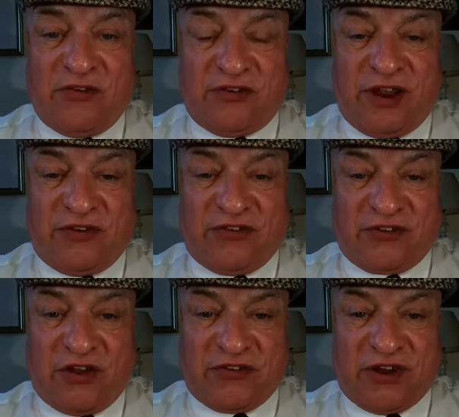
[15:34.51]
Shared,
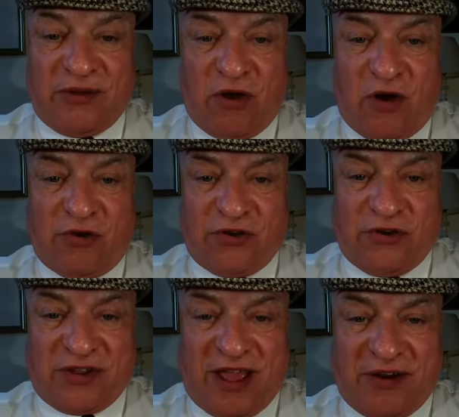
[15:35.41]
Scotty. All
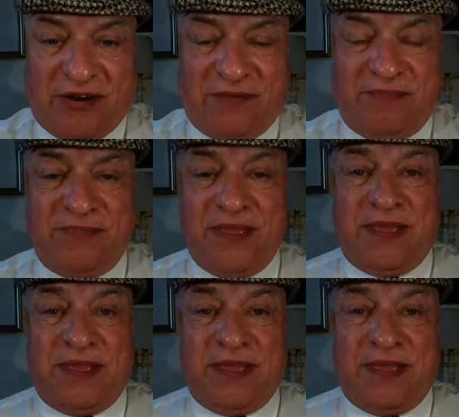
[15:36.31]
good, Karen.